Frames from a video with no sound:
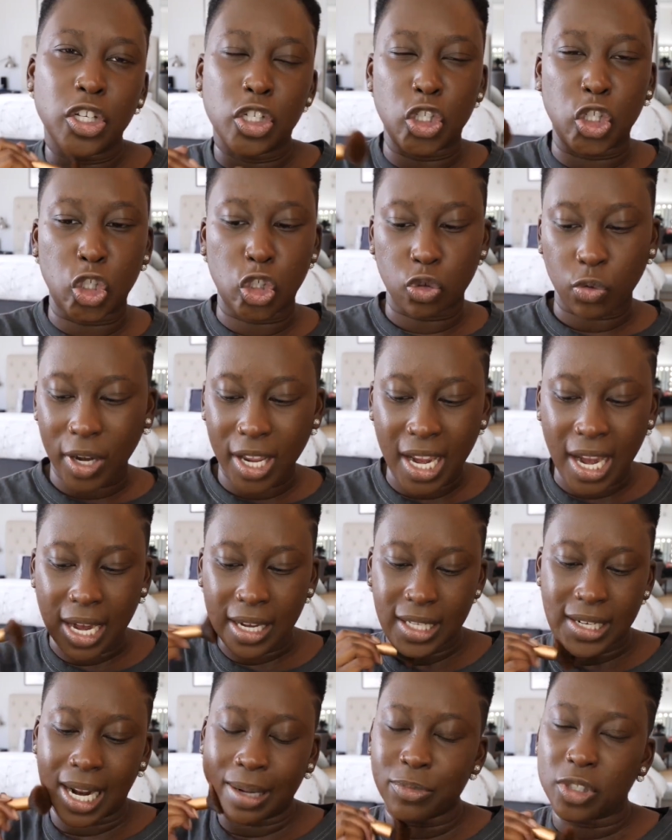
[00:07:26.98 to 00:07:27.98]

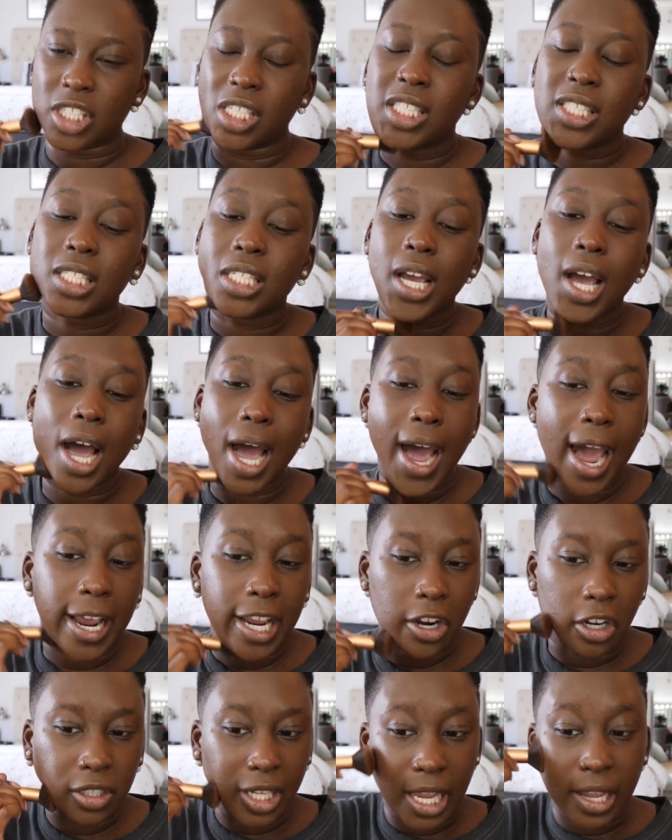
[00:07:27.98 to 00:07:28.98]
drained, and I'm just
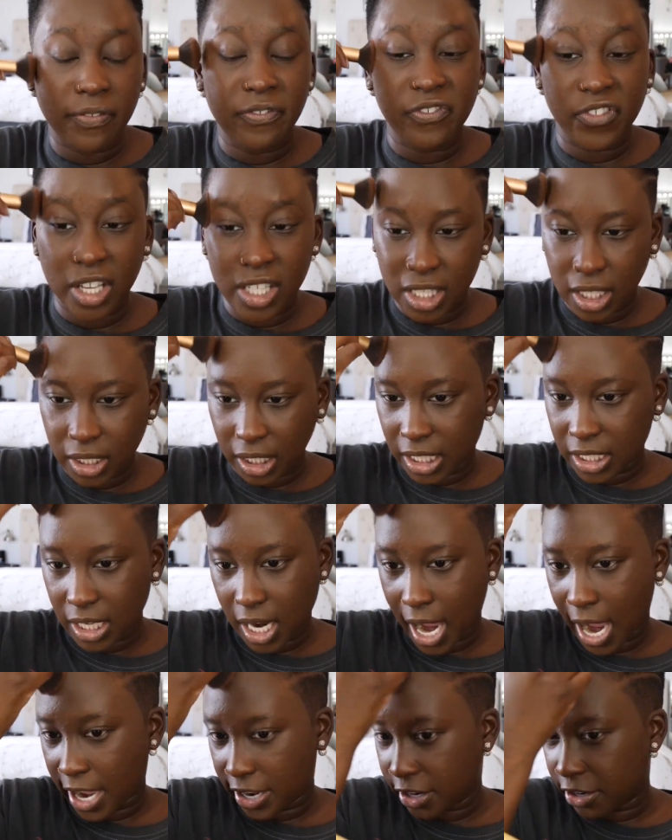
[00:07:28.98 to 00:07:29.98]
tired, like physically
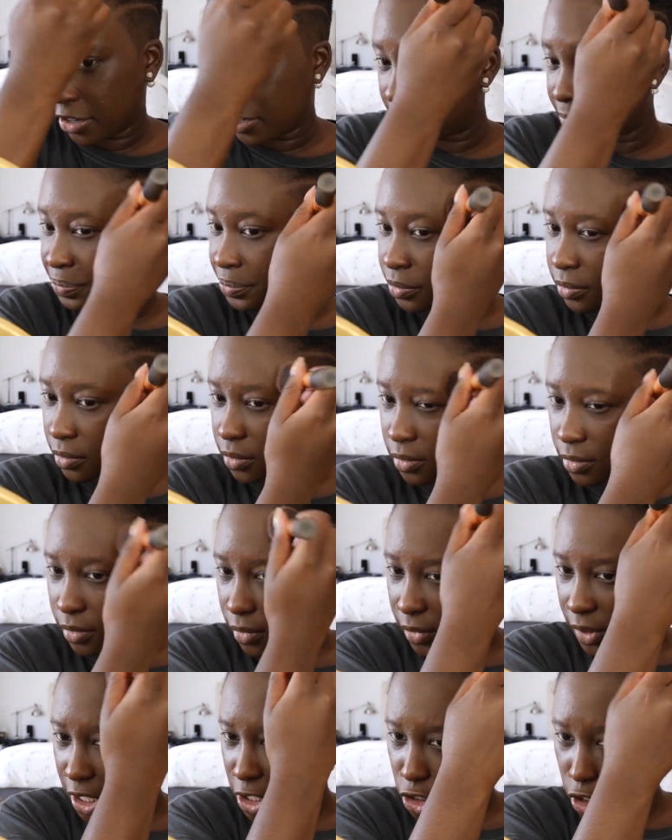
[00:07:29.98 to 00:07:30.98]
tired.
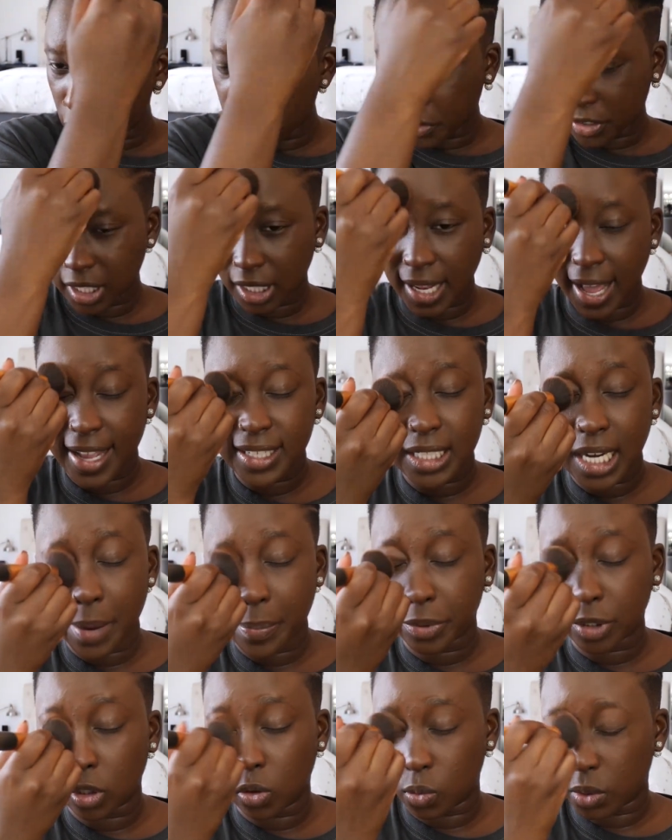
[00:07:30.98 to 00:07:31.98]
So for the last
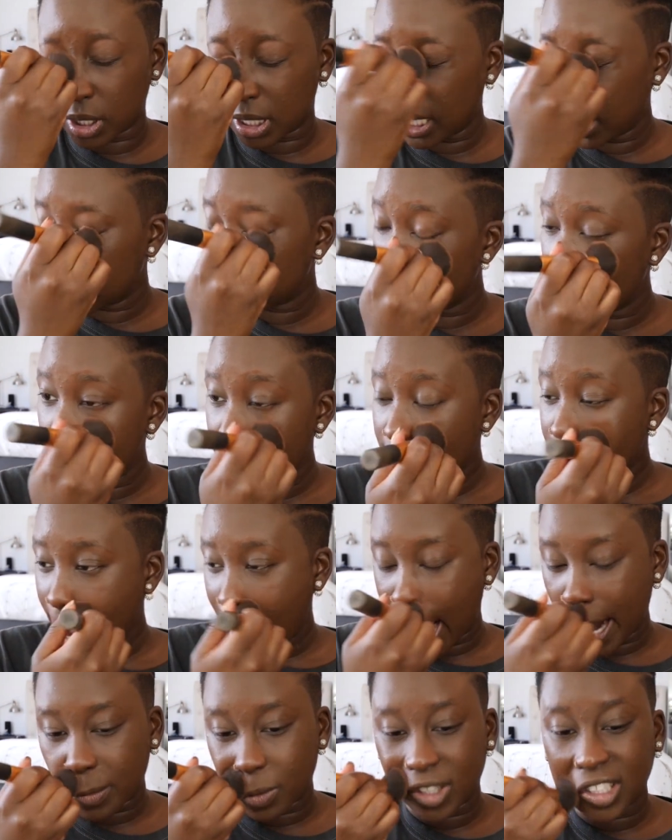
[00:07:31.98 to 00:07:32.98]
couple of weeks,
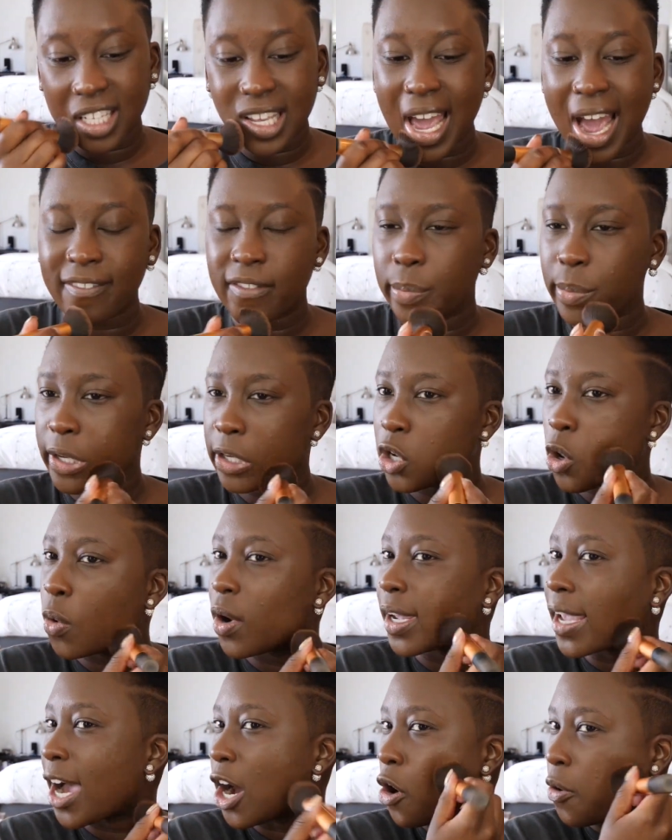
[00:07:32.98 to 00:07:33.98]
I really haven't been
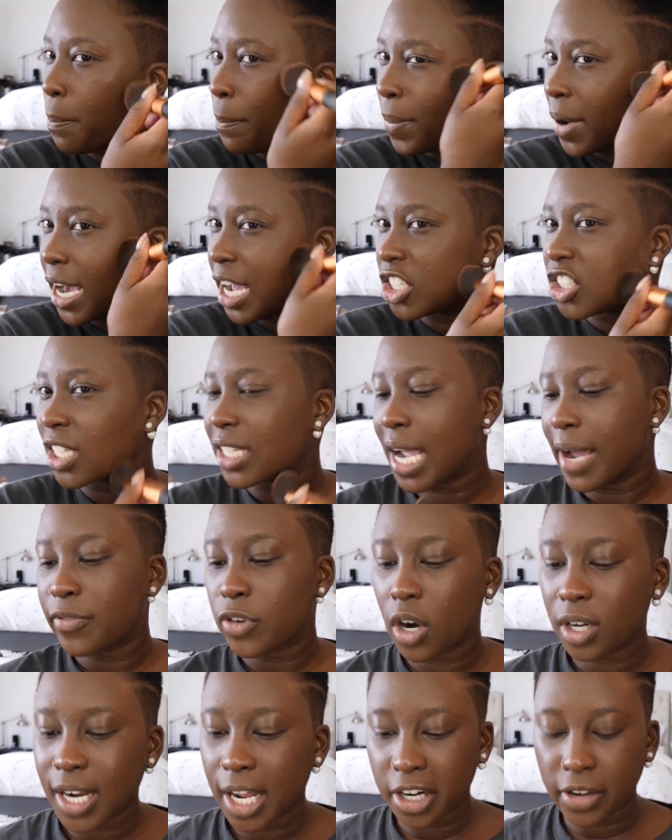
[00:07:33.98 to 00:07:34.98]
going out much. Like
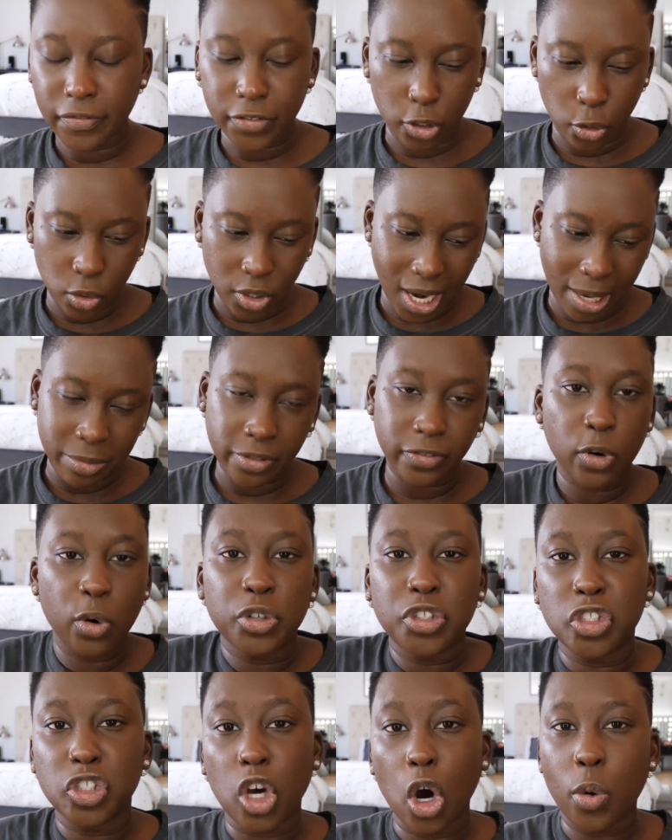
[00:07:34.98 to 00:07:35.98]
I've gone out a few times. Of
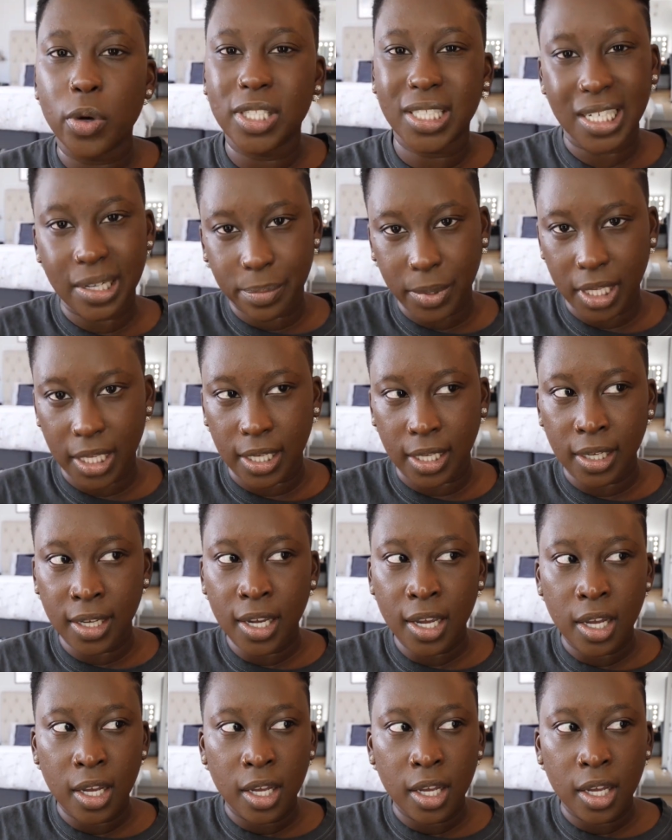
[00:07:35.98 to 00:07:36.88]
course, there's always going to be